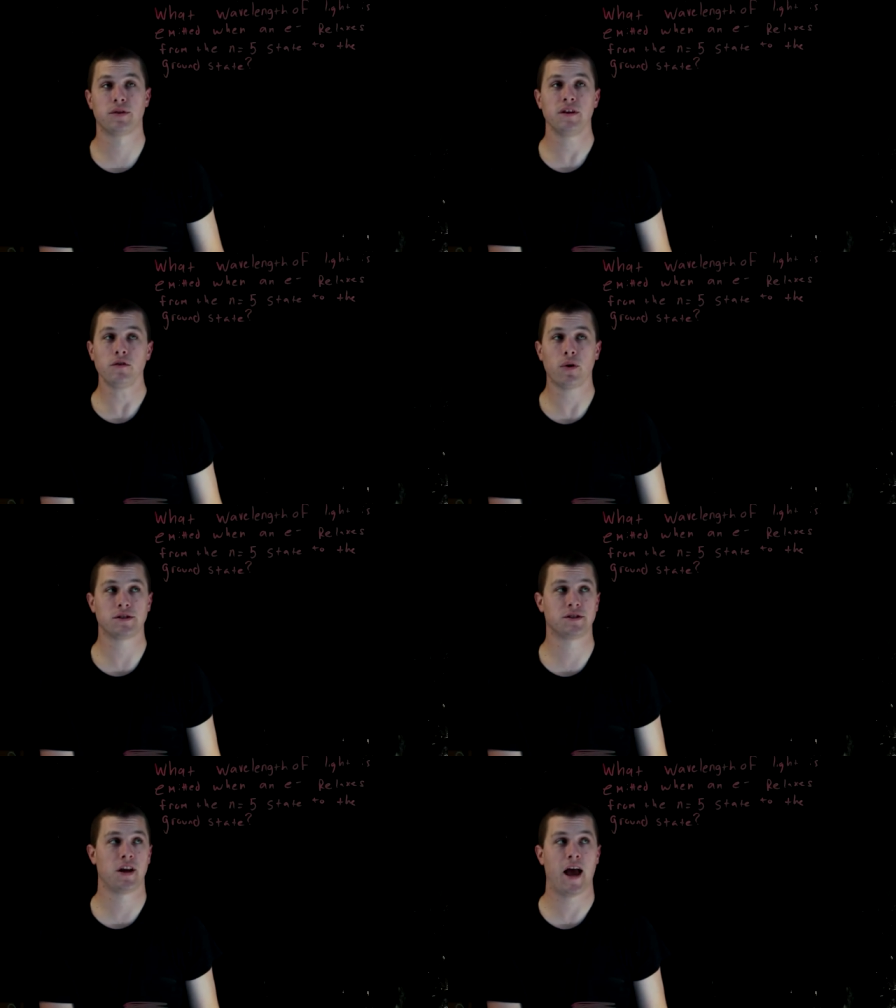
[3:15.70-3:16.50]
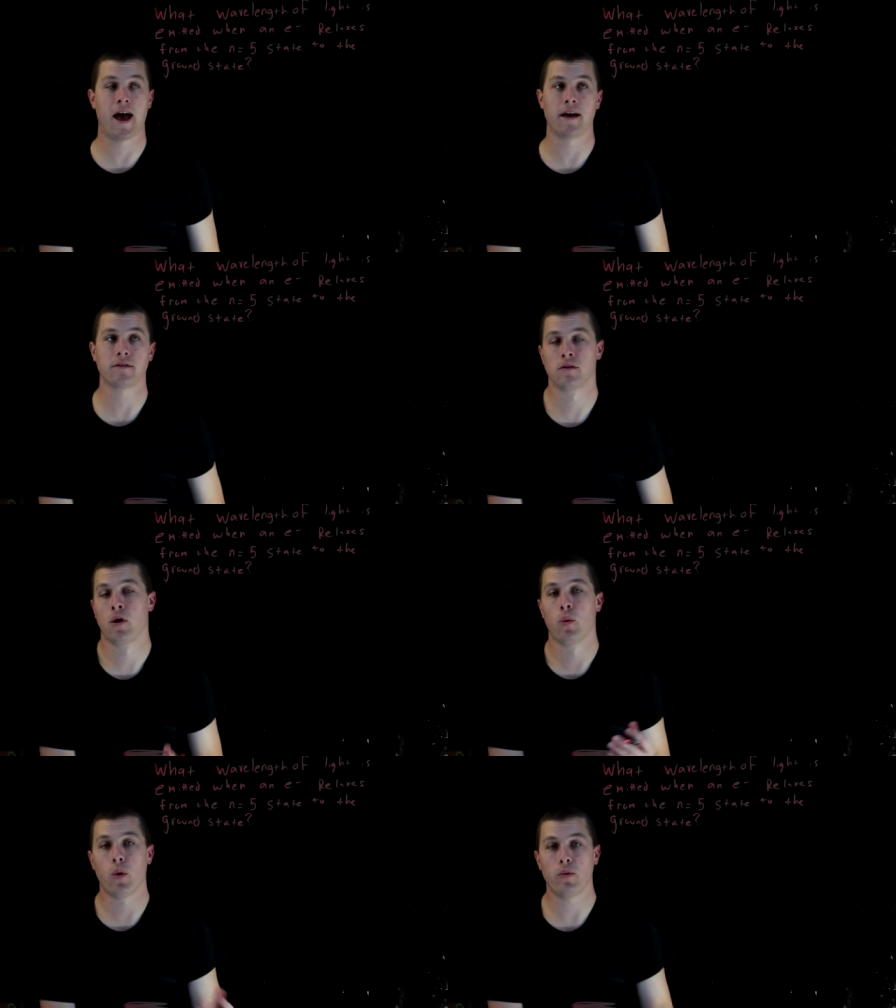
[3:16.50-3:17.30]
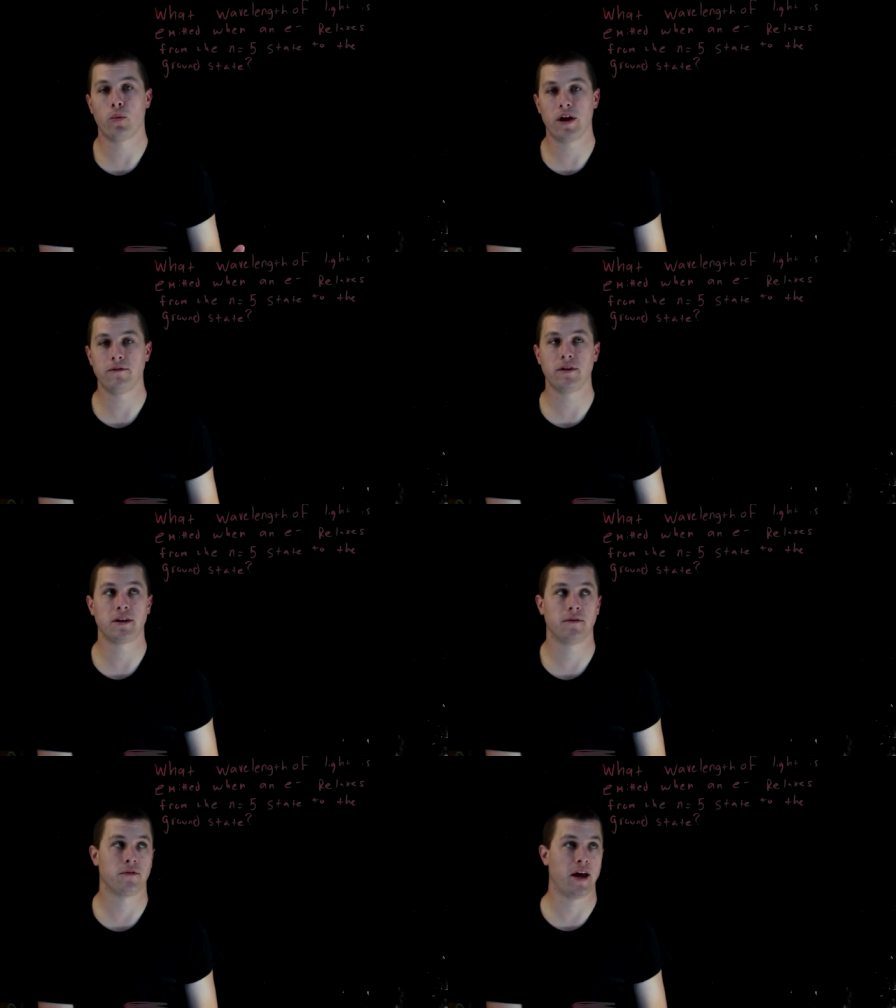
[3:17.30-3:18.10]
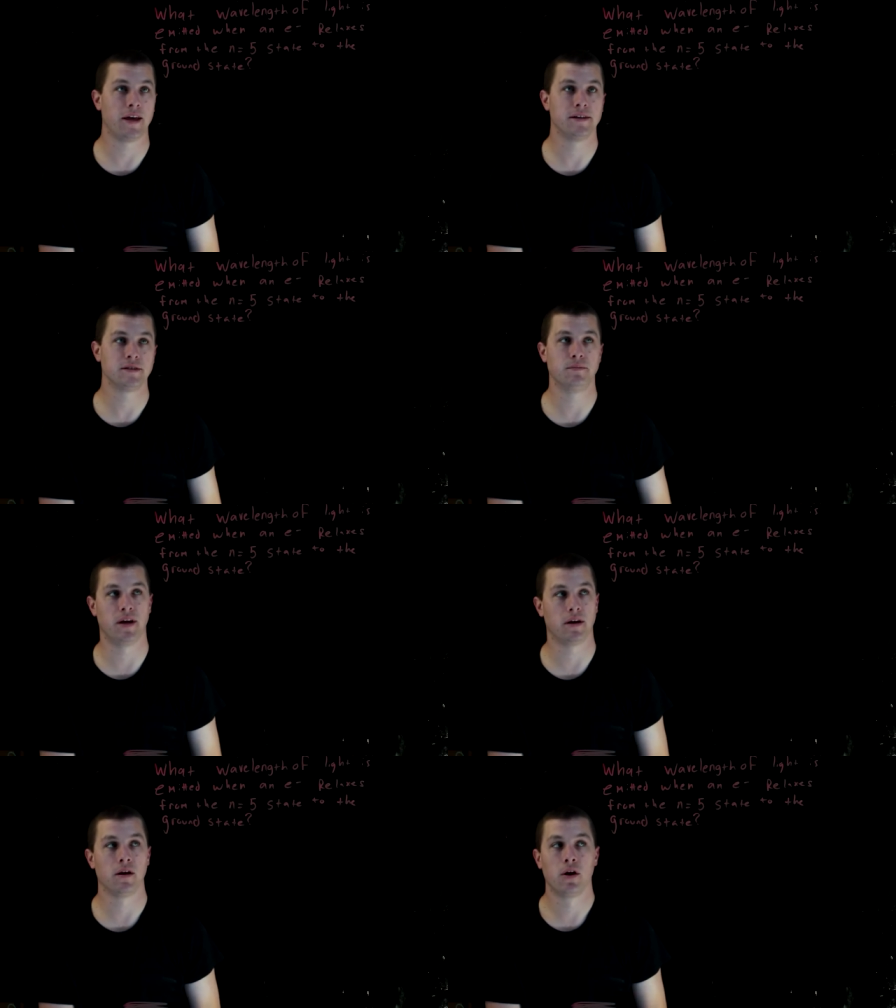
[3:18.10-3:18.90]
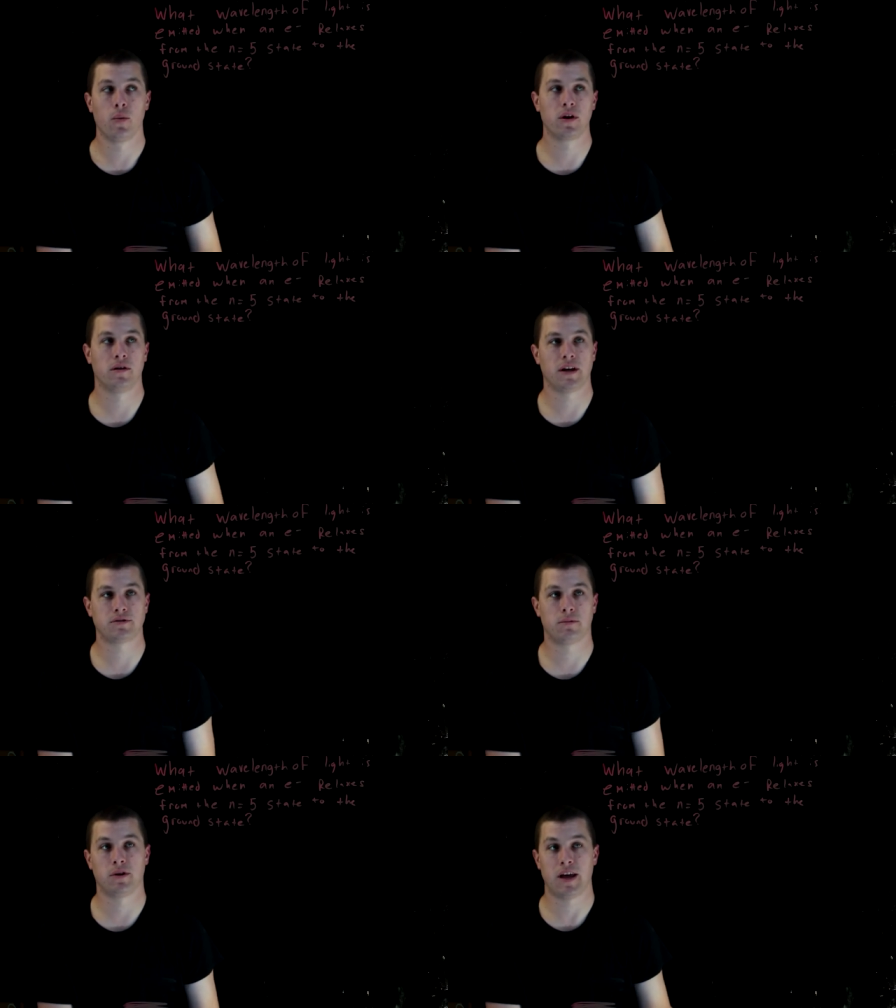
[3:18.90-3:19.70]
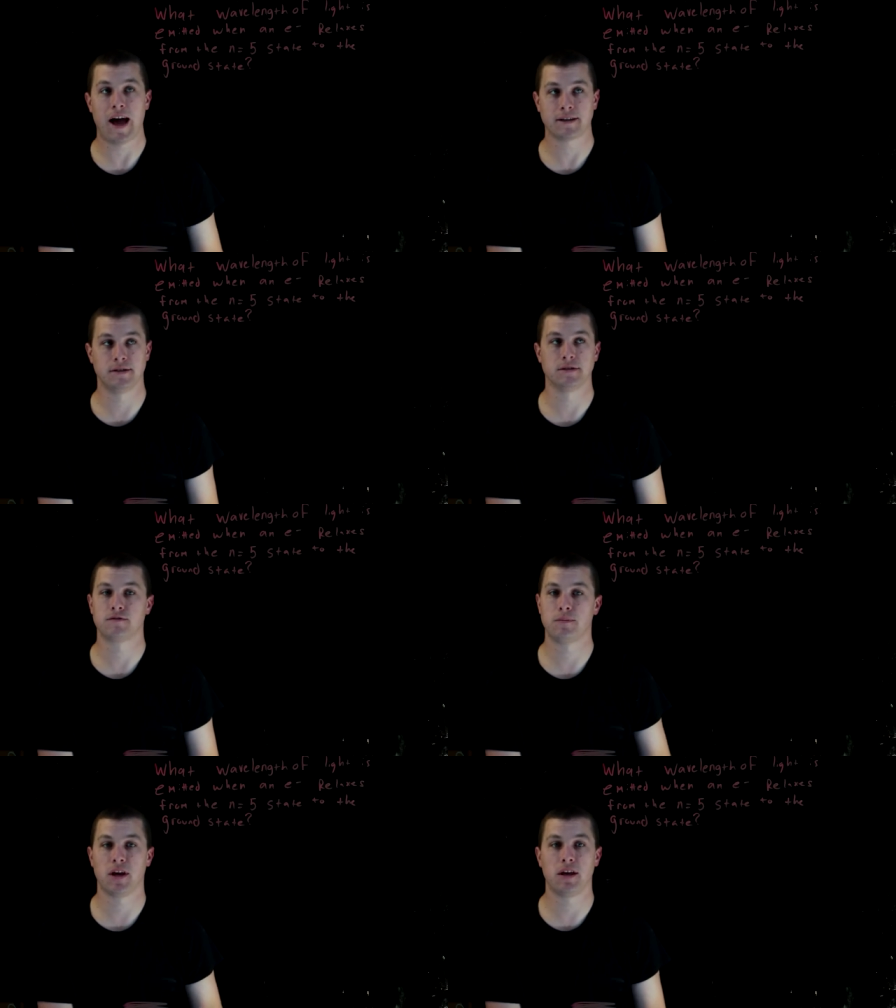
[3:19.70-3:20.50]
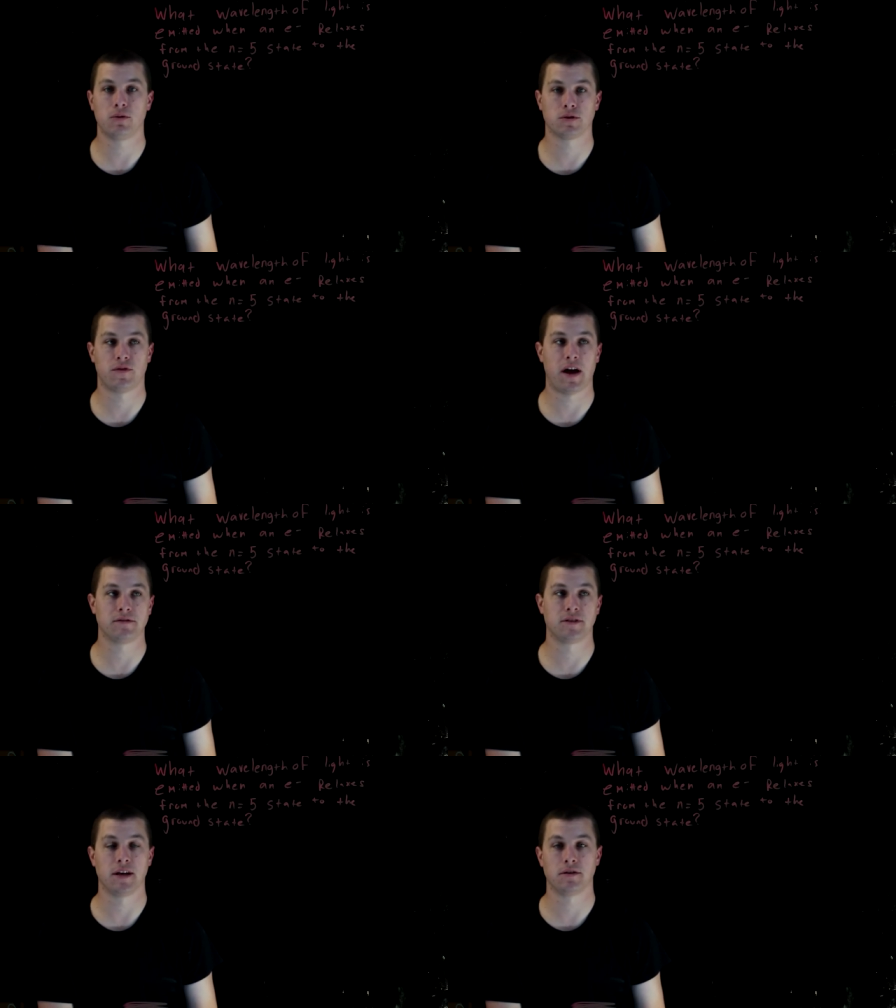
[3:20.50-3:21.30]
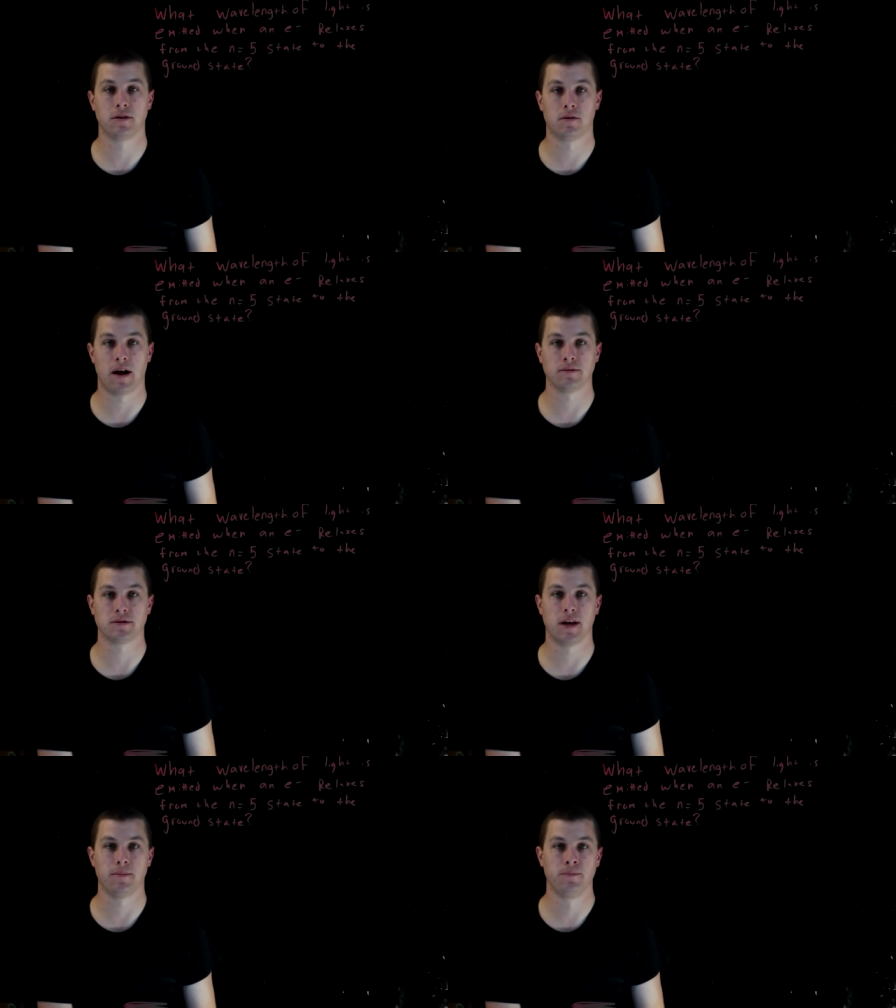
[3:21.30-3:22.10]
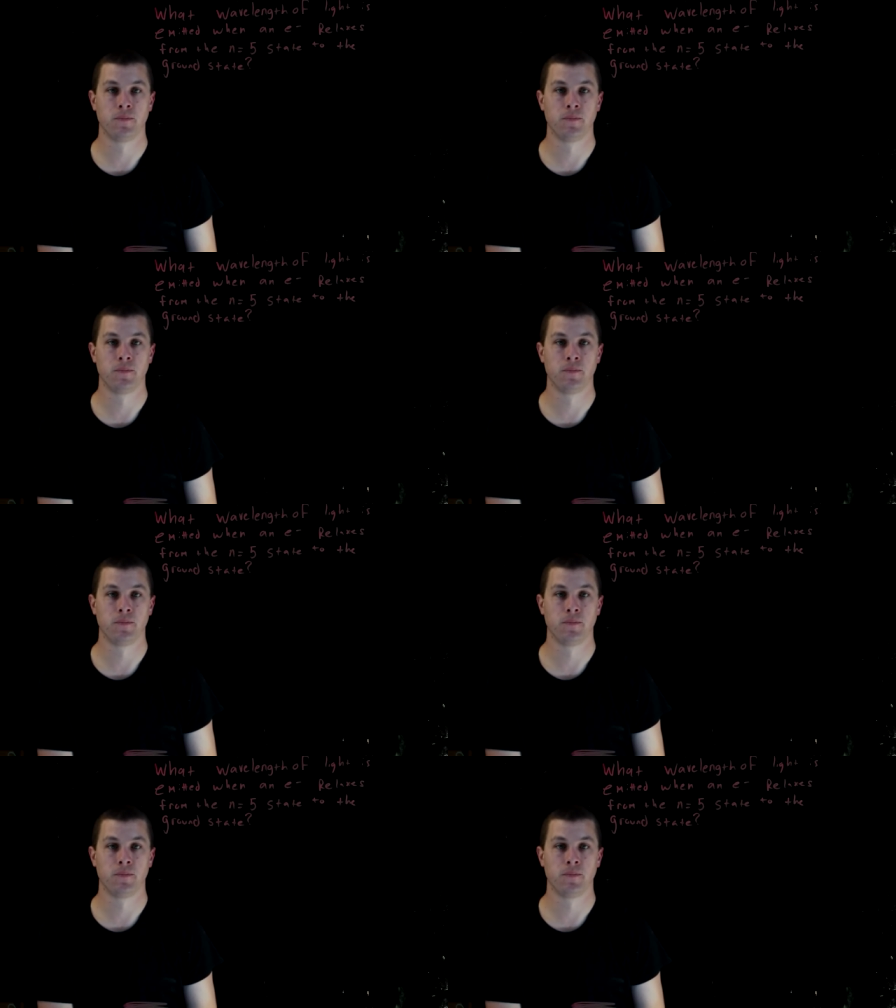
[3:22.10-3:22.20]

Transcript: this question asks, what wavelength of light is emitted when an electron relaxes from the n = 5 state to the ground state?